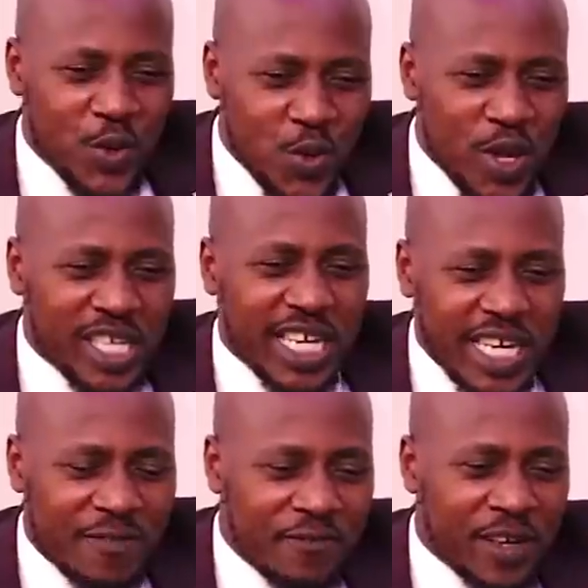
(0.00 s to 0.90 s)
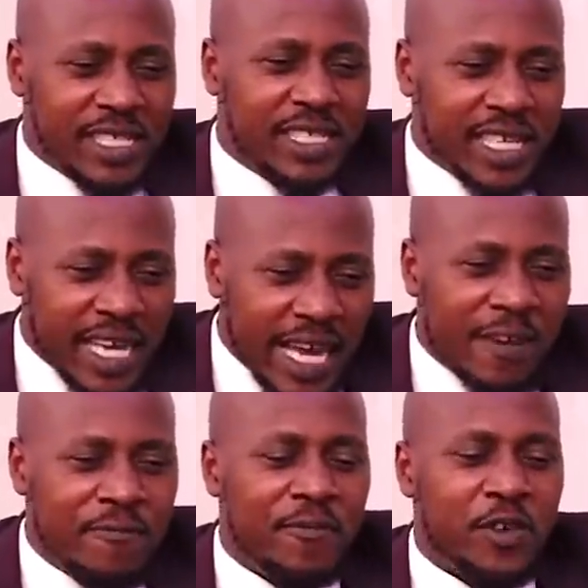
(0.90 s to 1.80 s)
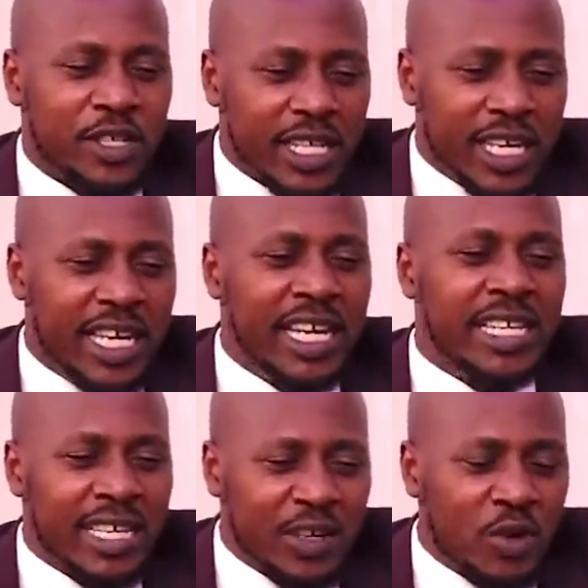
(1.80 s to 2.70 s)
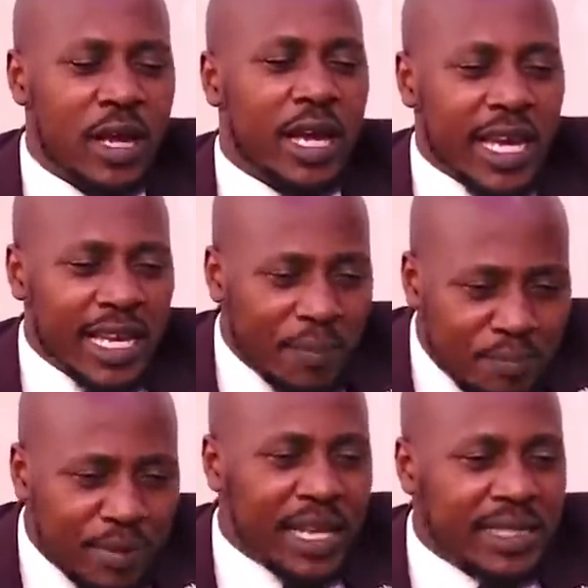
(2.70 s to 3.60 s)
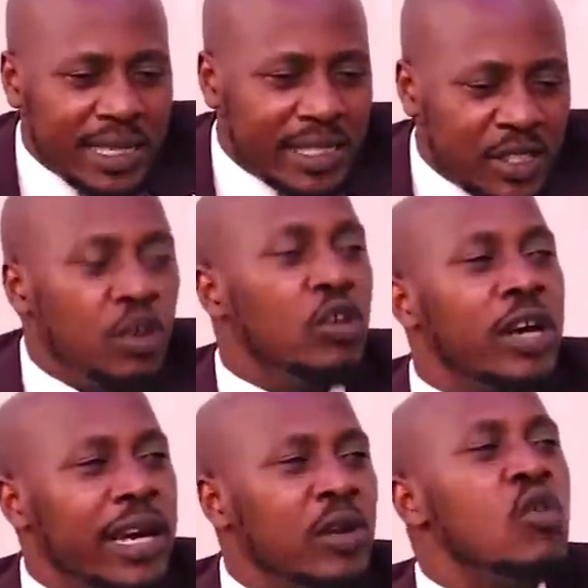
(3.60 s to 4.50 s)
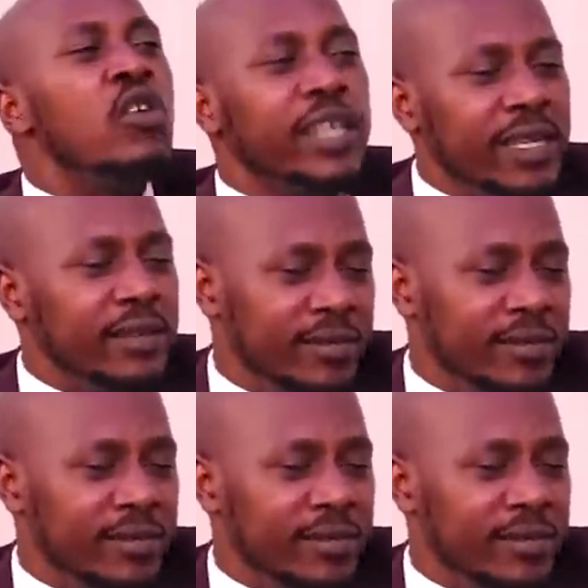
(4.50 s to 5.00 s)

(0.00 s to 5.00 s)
you quit investing effort in a place that is no longer rewarding,